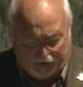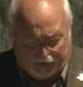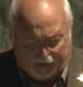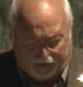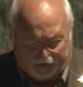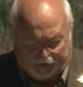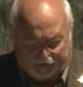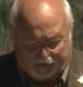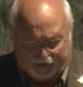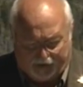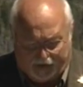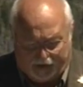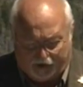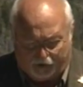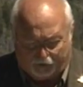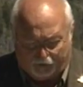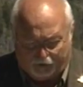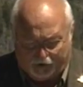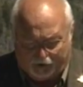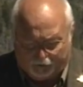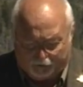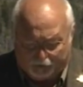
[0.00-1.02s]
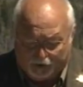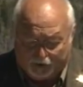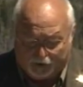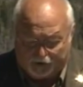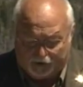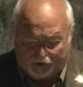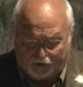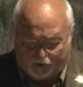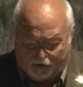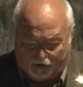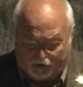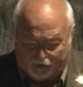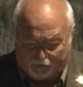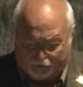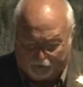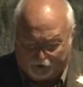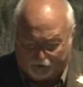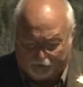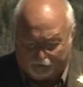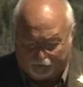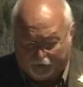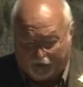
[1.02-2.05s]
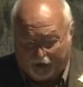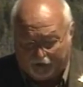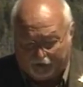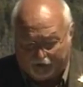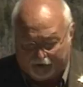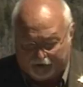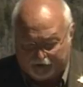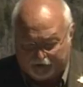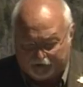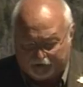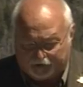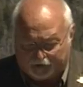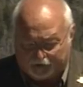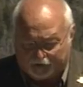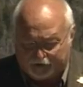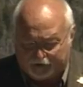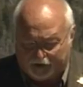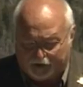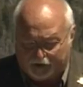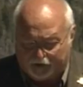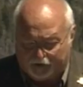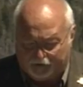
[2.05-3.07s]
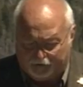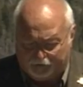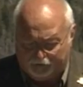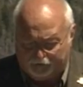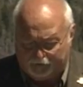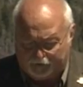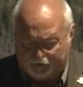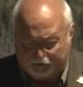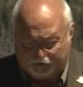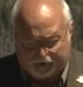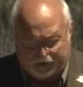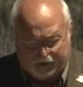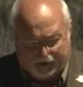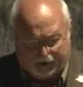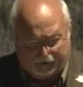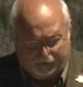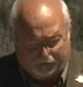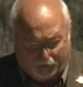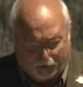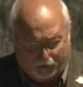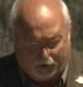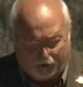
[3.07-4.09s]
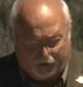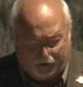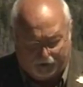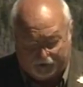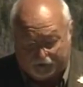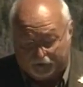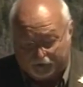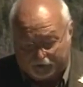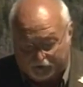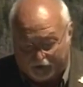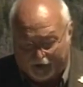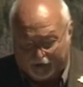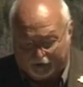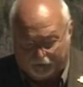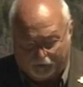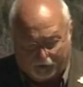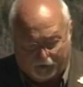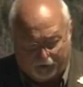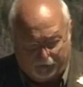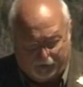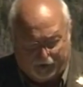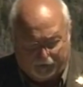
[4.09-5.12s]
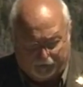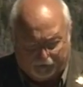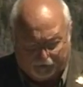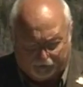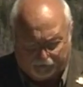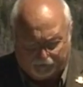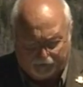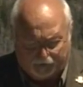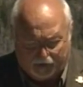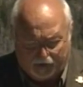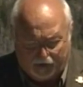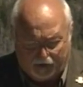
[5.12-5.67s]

And today we are building on a progress to continue to attract more people,